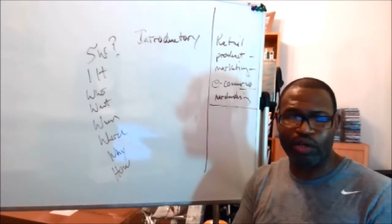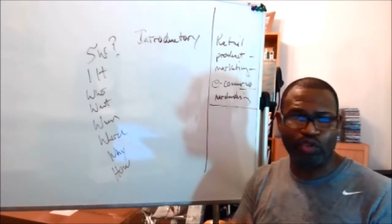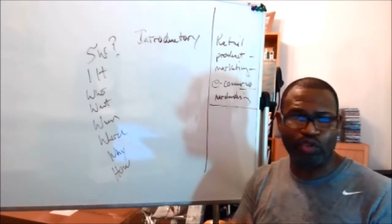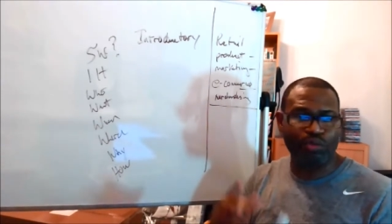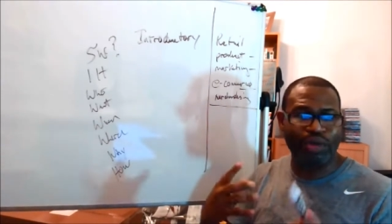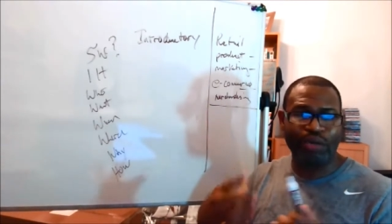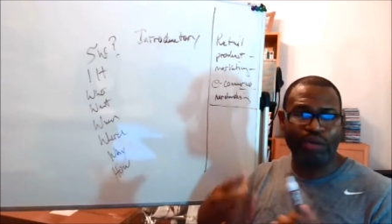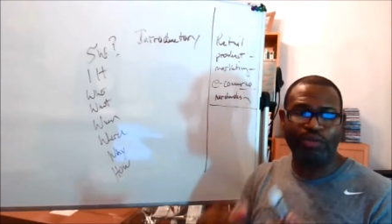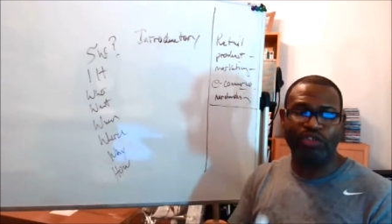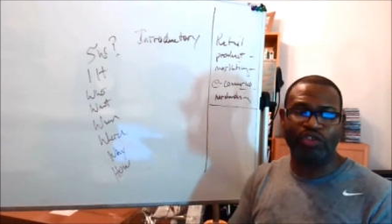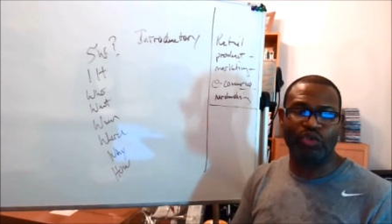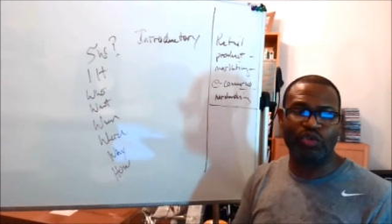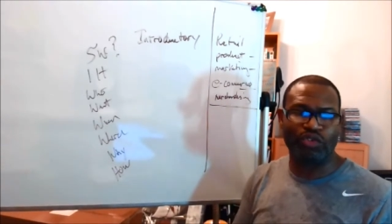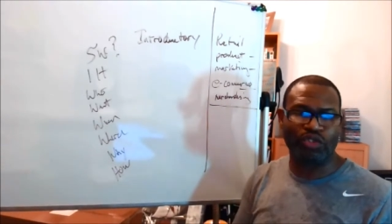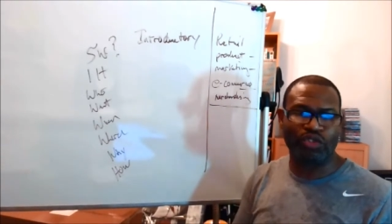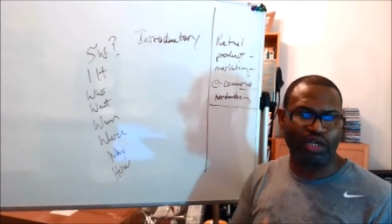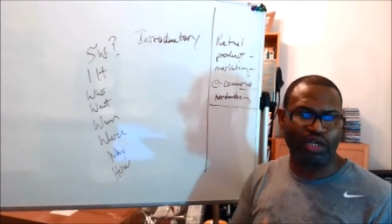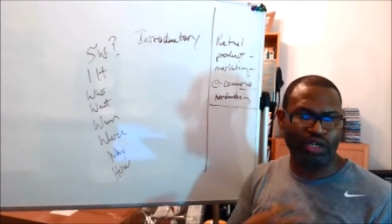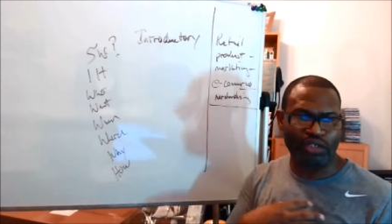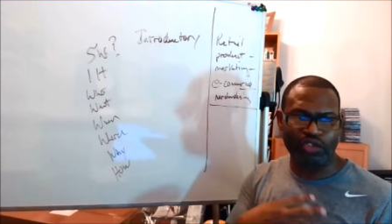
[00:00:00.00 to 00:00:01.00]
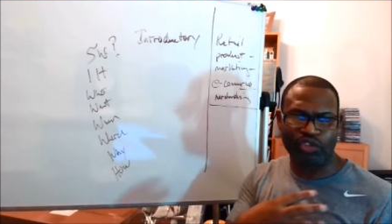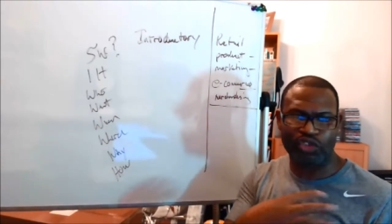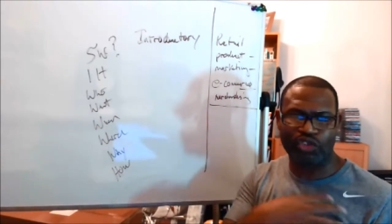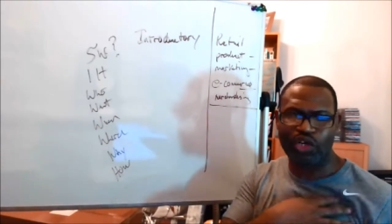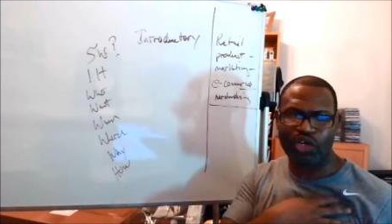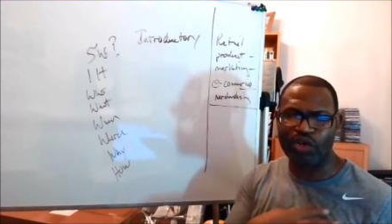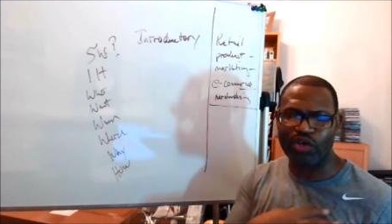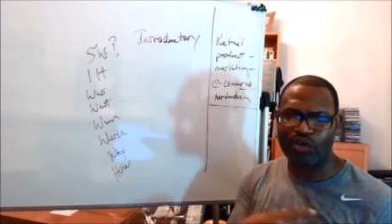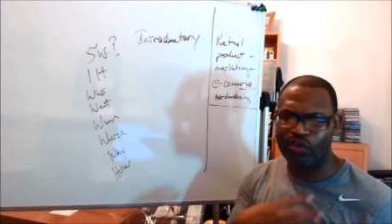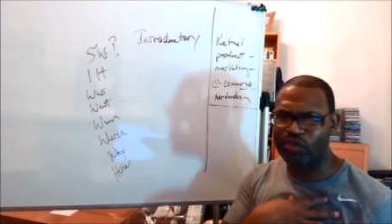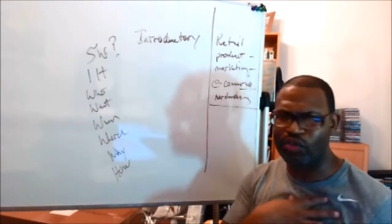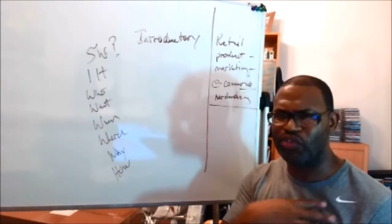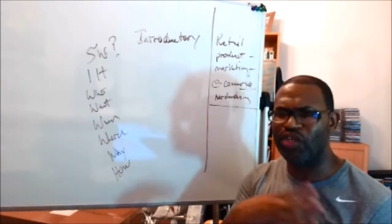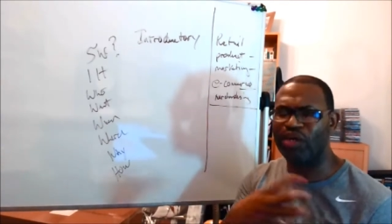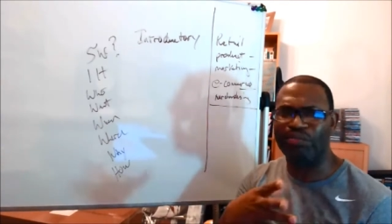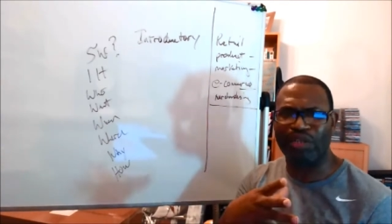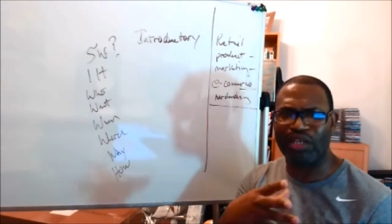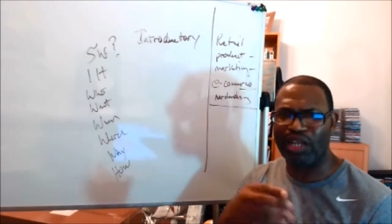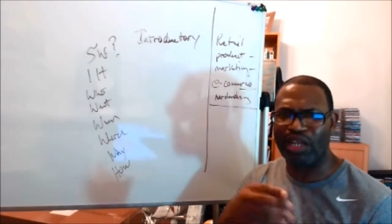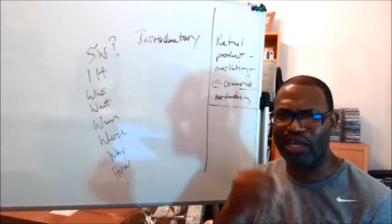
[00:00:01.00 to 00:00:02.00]
You may be choosing a shirt or
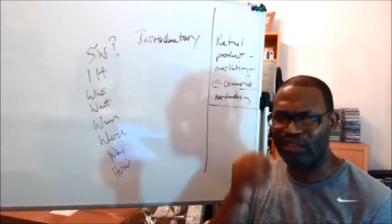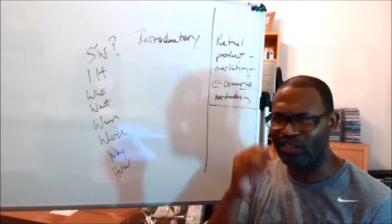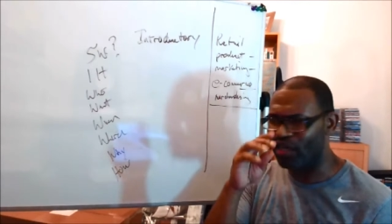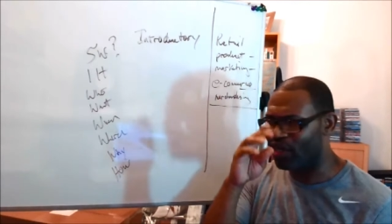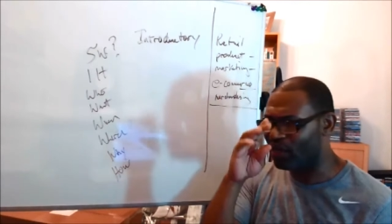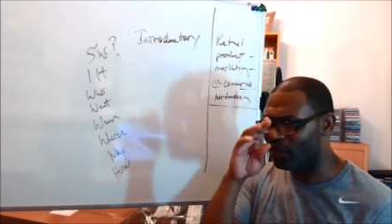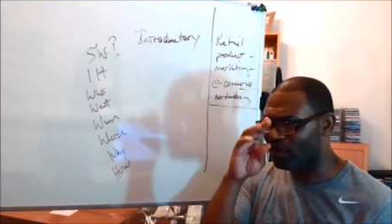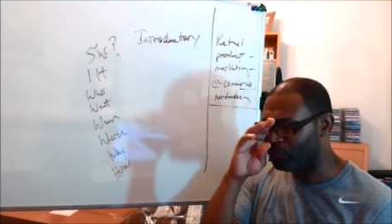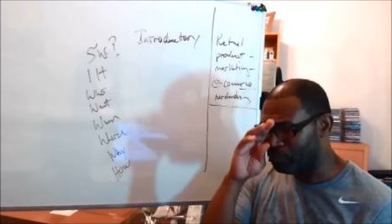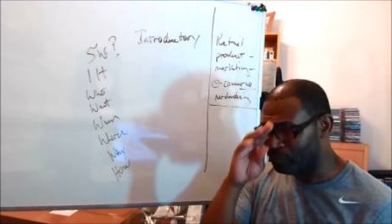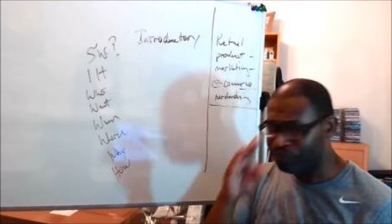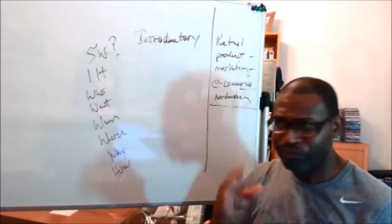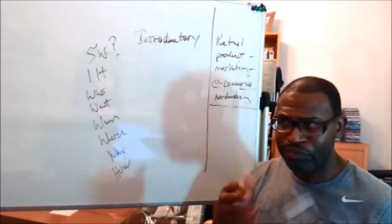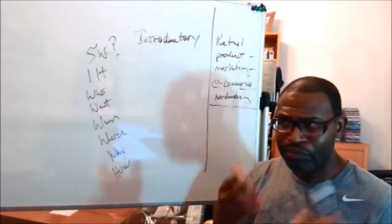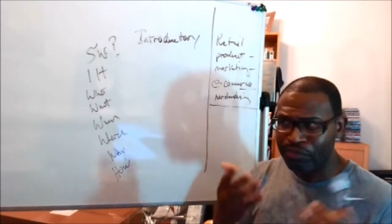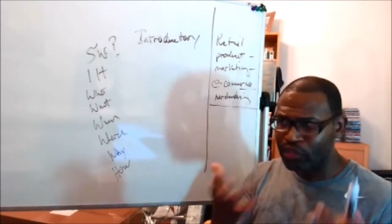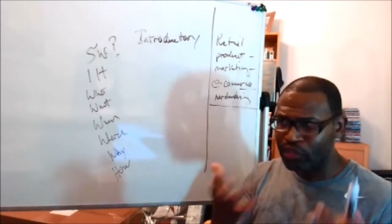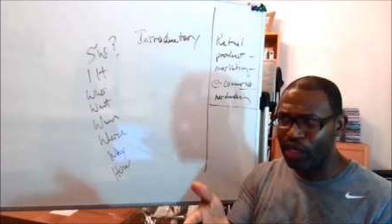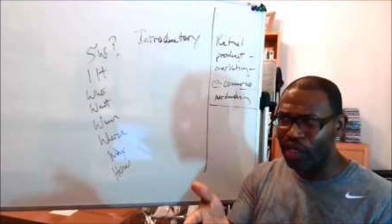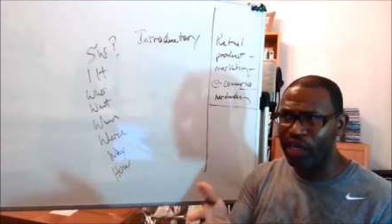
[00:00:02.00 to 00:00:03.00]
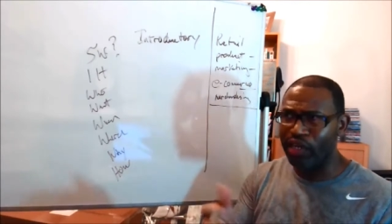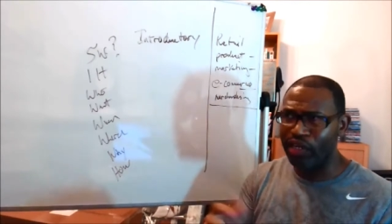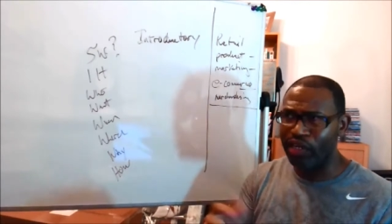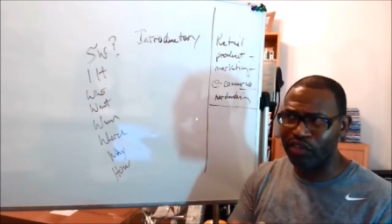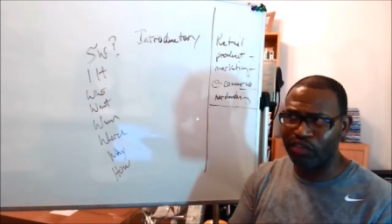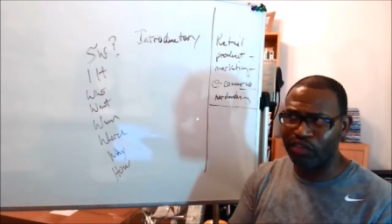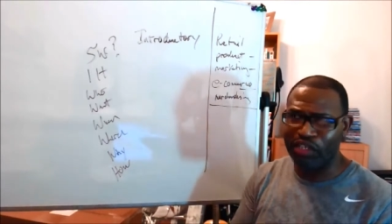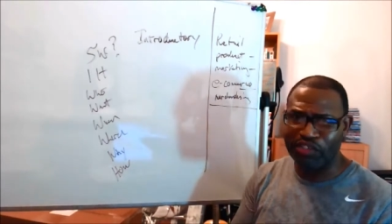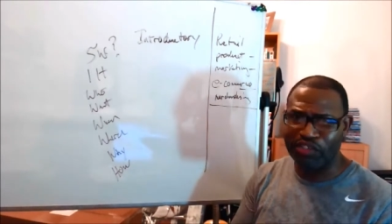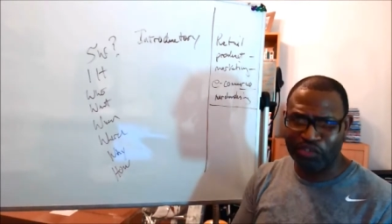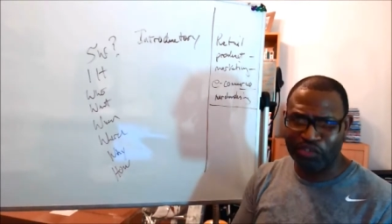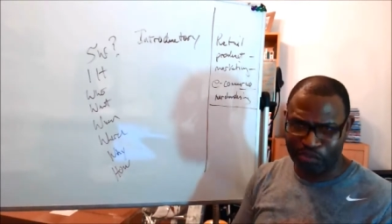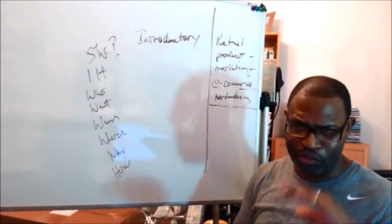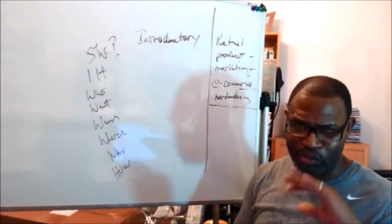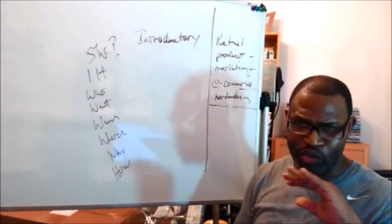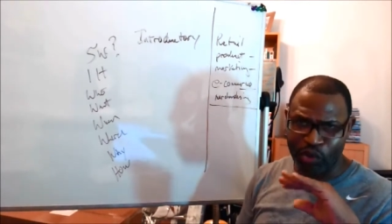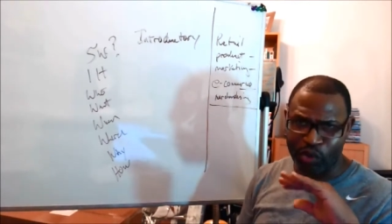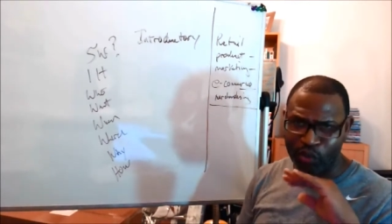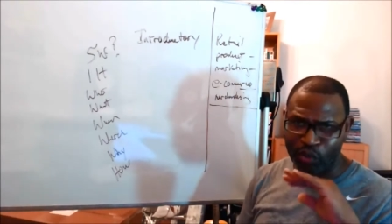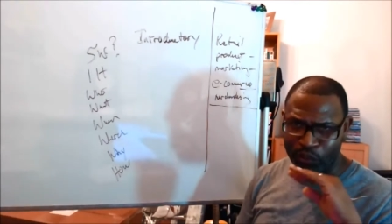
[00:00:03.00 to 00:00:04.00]
something like that, and it just, you
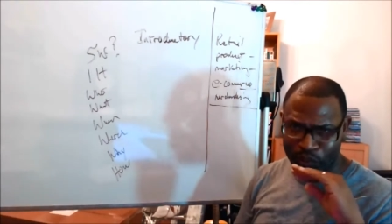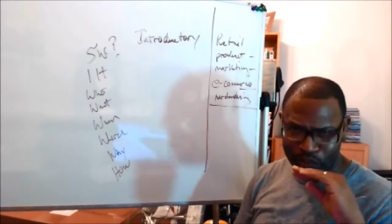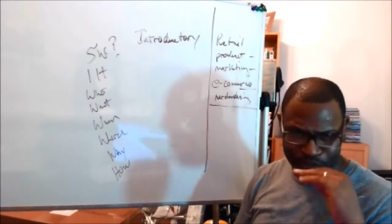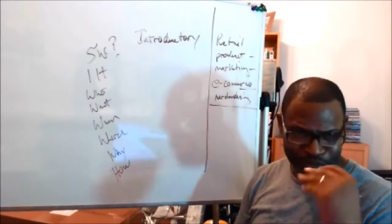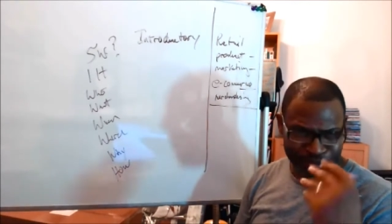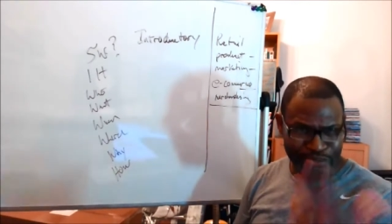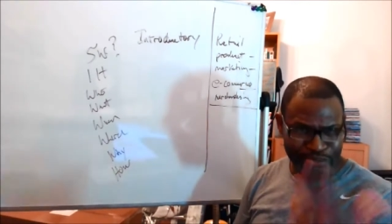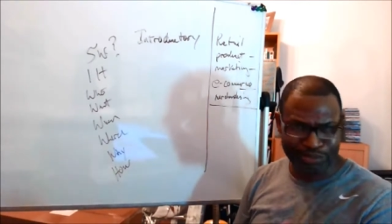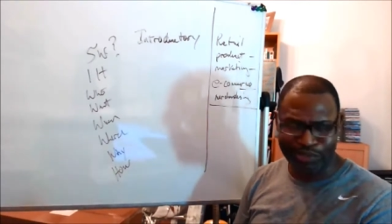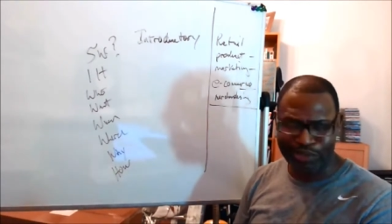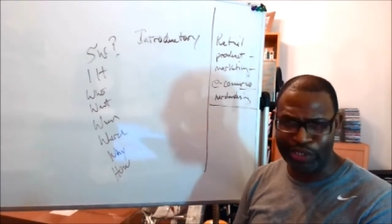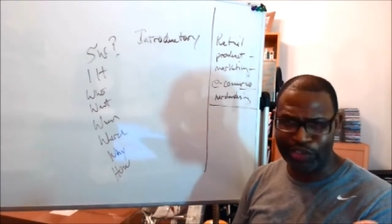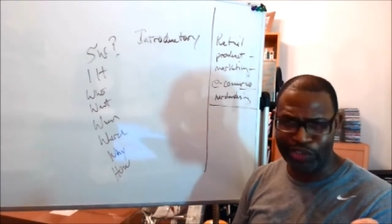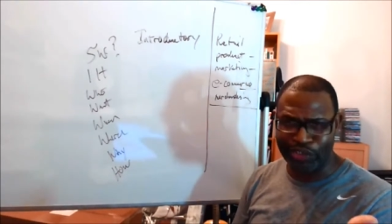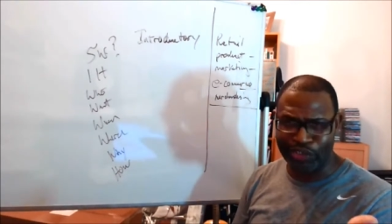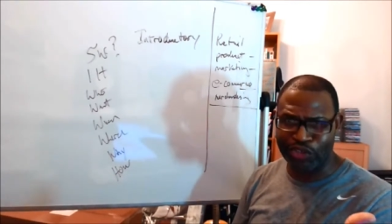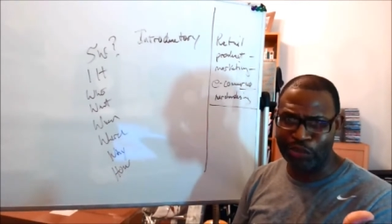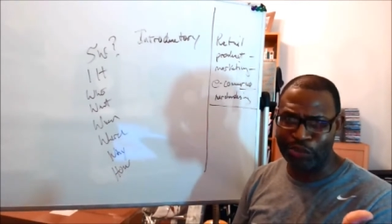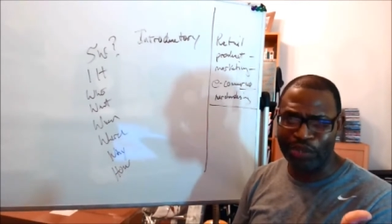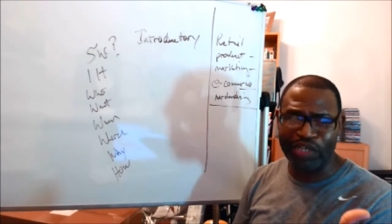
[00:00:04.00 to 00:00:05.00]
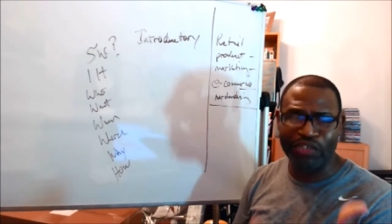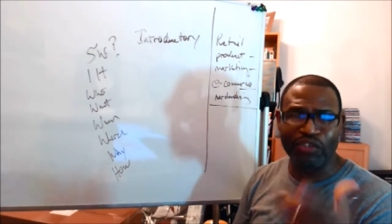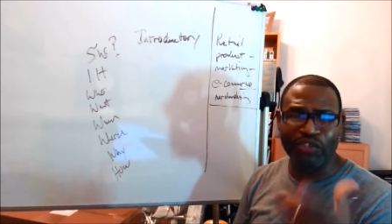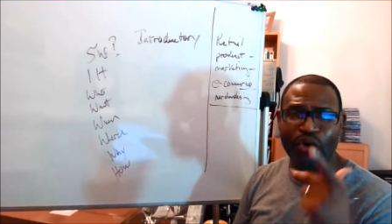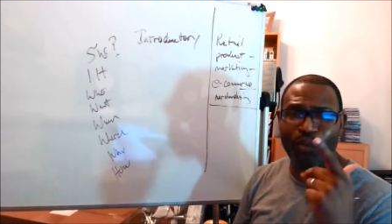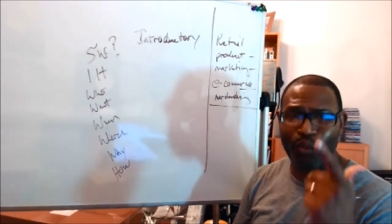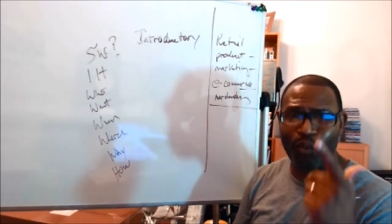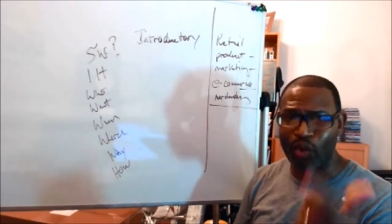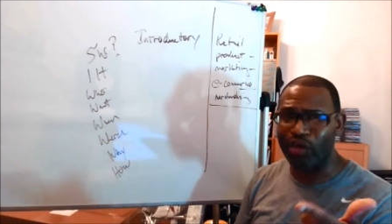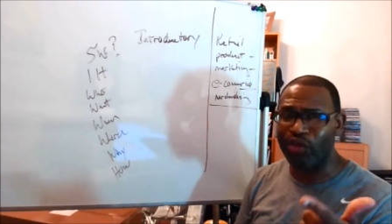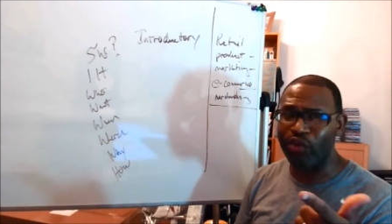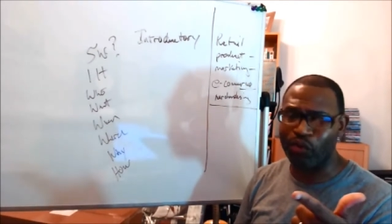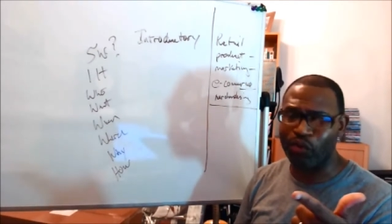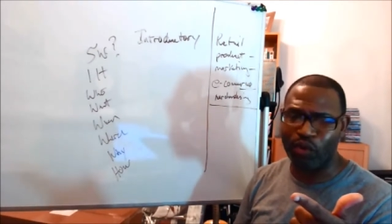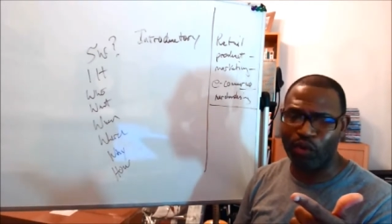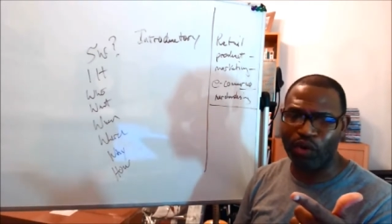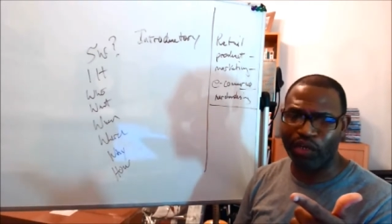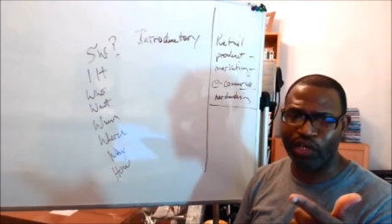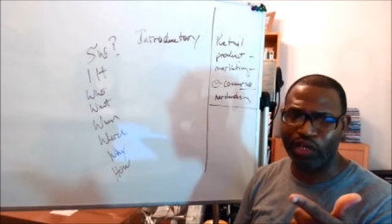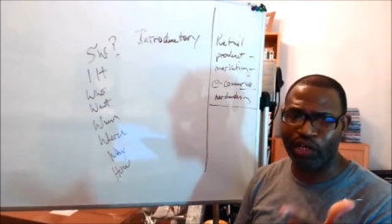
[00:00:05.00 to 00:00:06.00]
know, it just depends on what you're
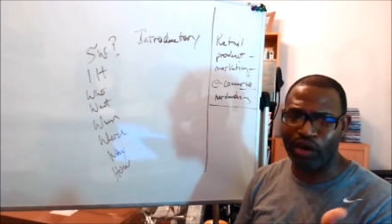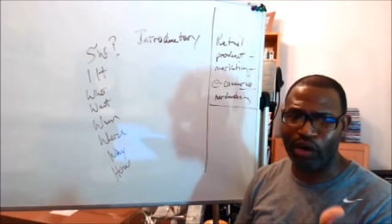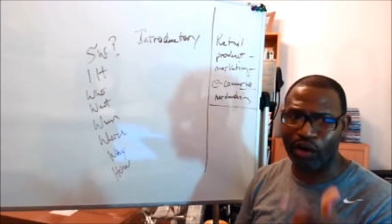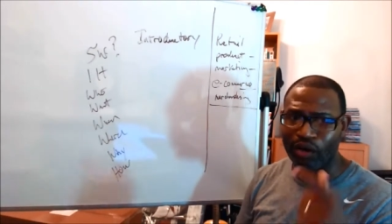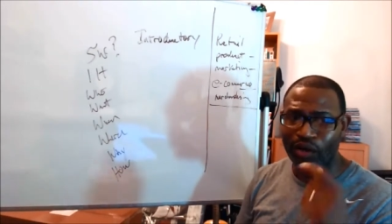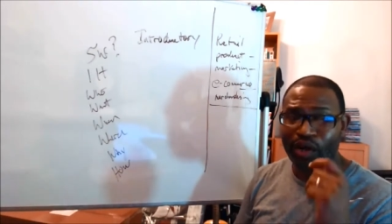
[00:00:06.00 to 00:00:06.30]
working on.